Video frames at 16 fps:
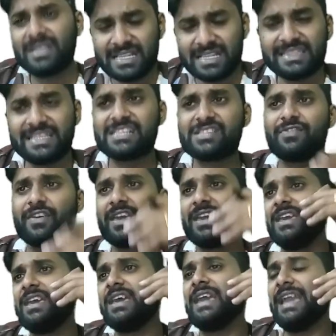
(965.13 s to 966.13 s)
That's
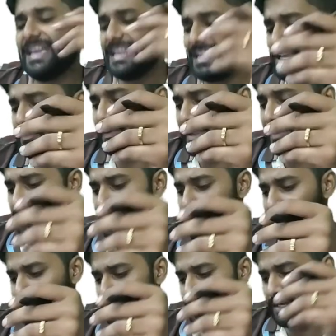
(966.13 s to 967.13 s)
why any prime
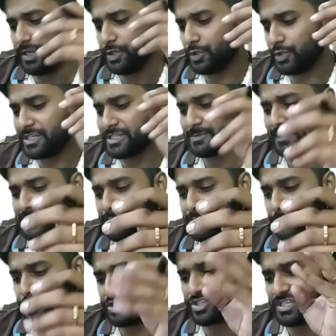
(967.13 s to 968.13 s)
number units place
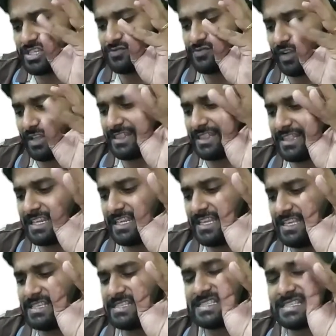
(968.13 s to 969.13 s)
position is
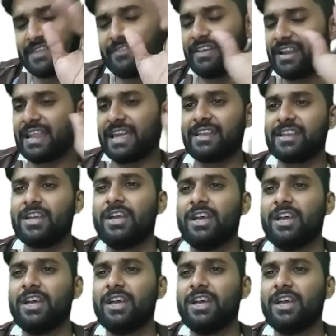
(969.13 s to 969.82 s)
1379.